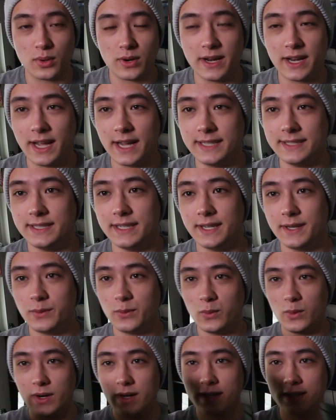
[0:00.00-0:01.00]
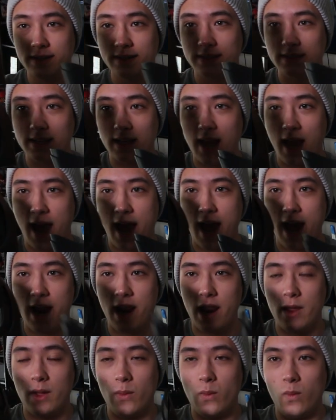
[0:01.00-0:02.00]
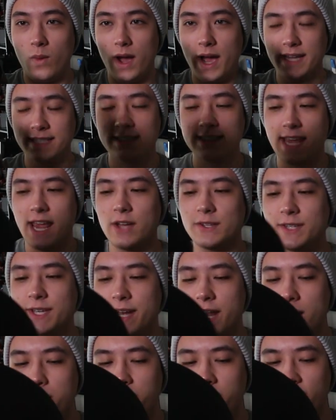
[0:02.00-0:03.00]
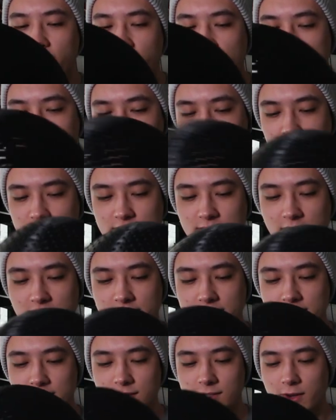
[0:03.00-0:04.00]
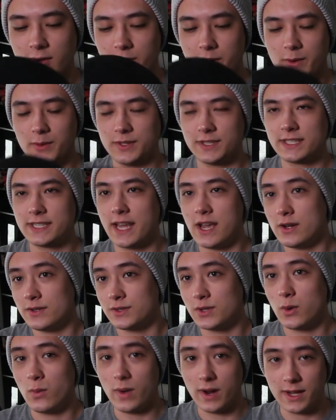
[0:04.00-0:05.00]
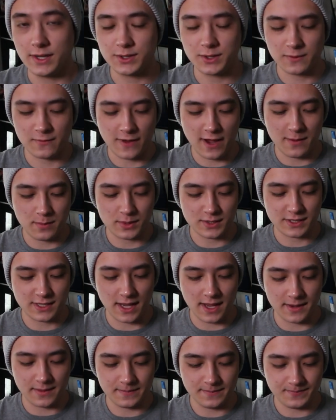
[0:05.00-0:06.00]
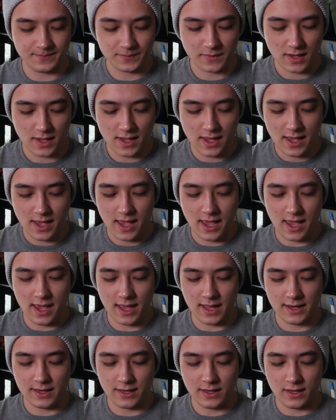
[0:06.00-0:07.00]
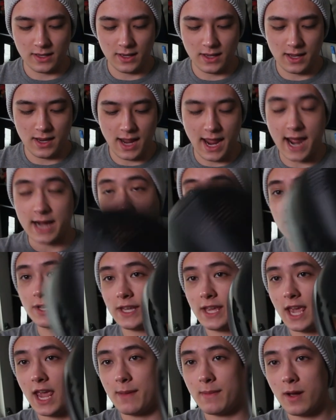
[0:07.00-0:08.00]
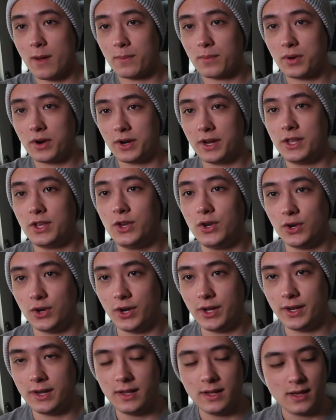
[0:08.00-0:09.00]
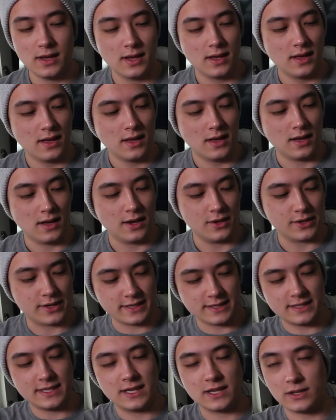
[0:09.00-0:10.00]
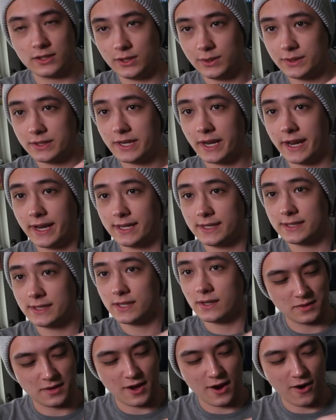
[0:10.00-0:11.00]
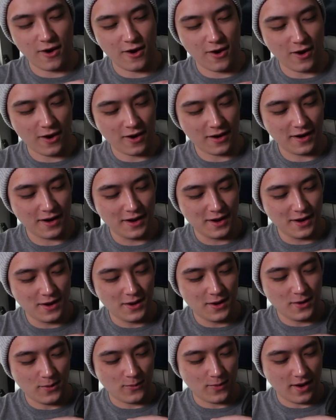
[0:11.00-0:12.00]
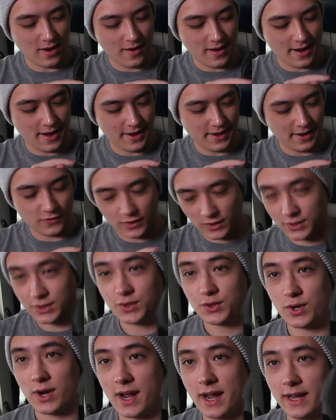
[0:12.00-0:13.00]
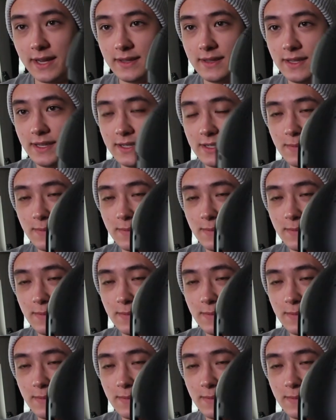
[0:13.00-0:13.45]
print I did was I scaled it up 5%, so it was scaled to 105%. And it actually came out pretty good. You can see the glue stains there are where I first tried the